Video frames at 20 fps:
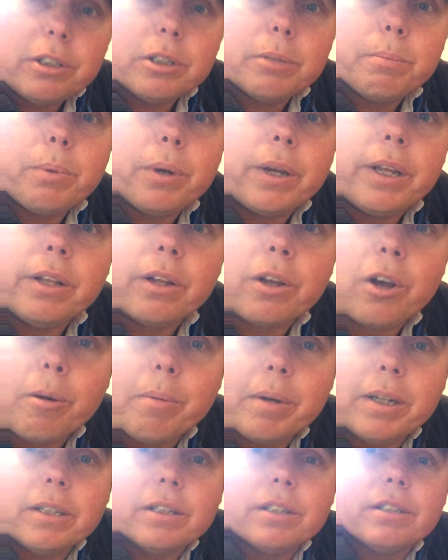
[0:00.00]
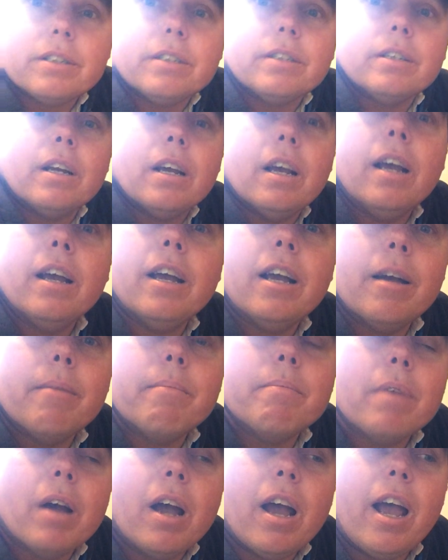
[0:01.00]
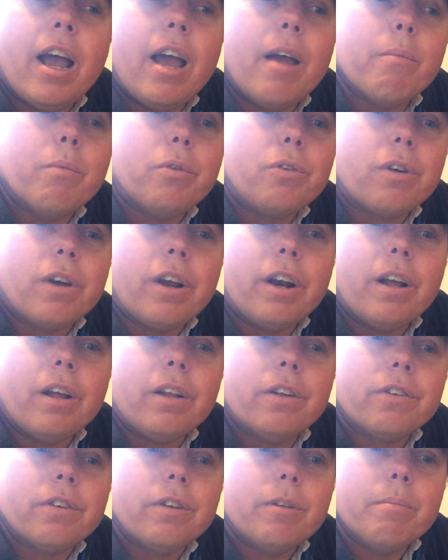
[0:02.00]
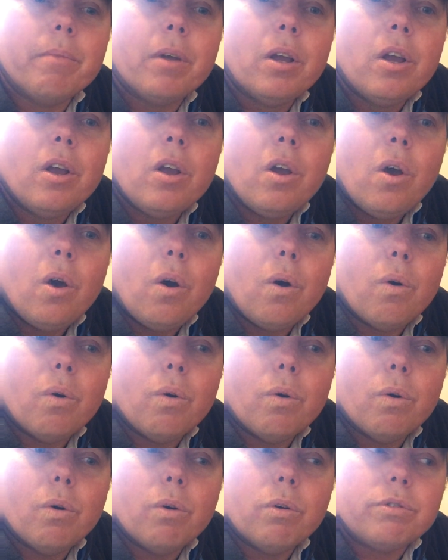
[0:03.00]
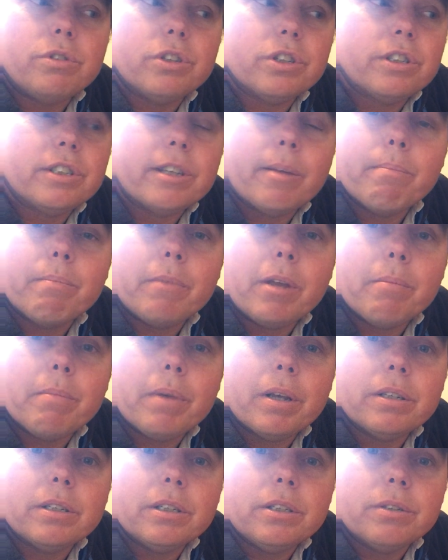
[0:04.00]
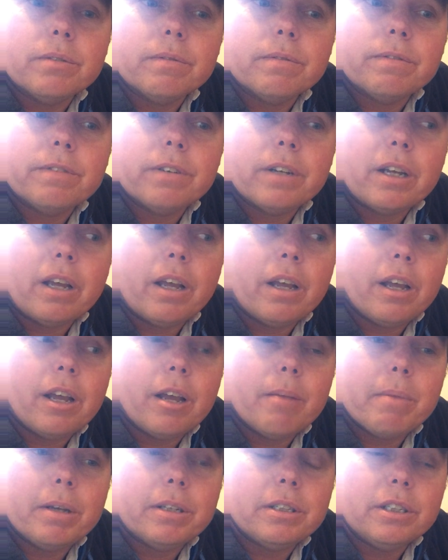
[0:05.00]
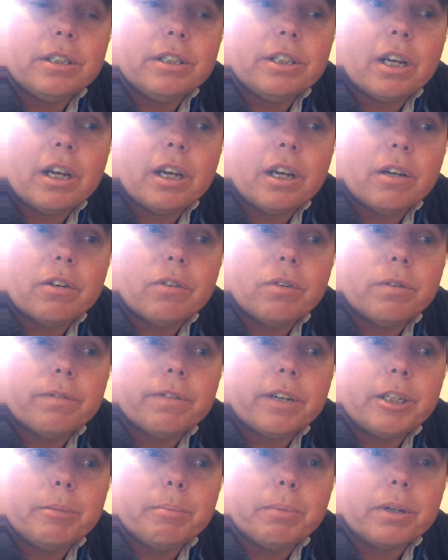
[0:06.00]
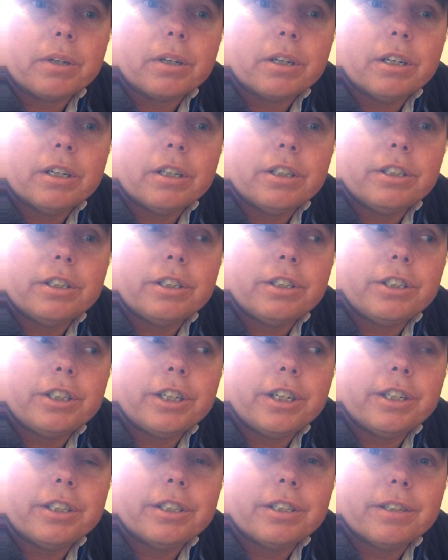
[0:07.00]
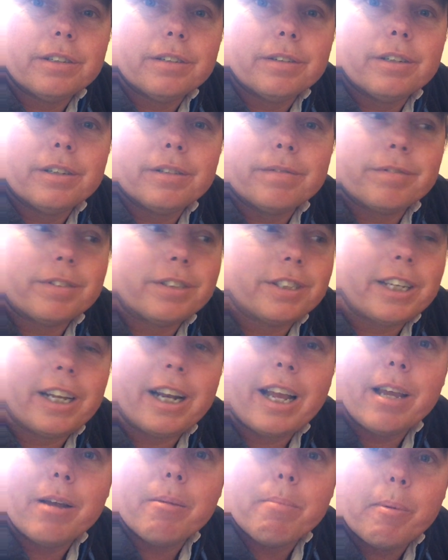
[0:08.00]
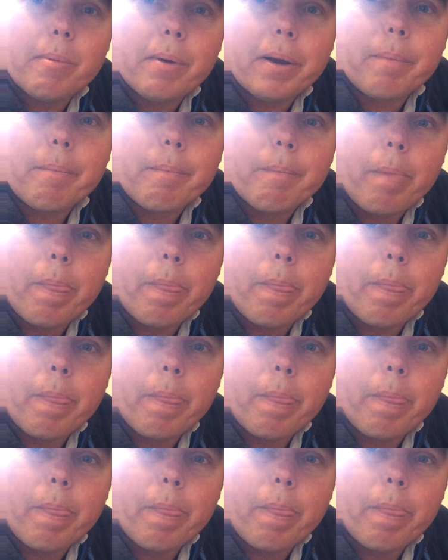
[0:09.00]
just put it in the comments, and we'll try and answer them, or just send me a message on Messenger or Facebook. Cheers. See you later. Bye bye.